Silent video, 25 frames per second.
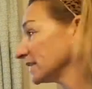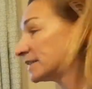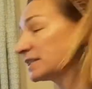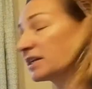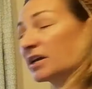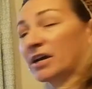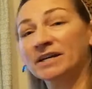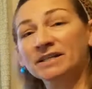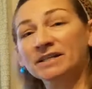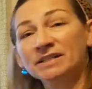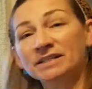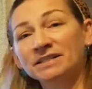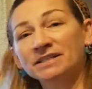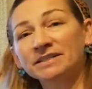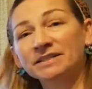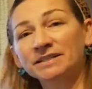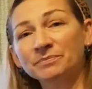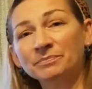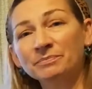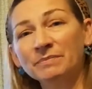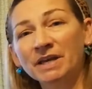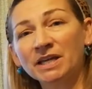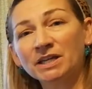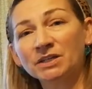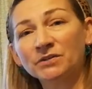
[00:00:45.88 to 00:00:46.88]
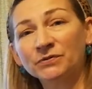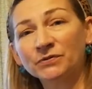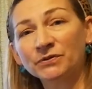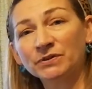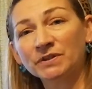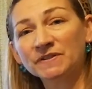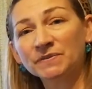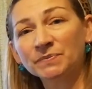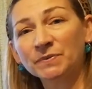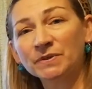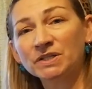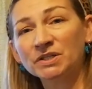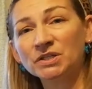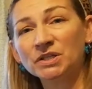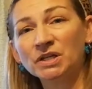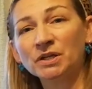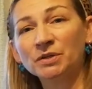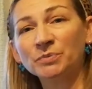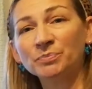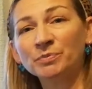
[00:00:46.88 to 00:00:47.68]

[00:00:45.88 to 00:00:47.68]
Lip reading: curtain isn't made for this window,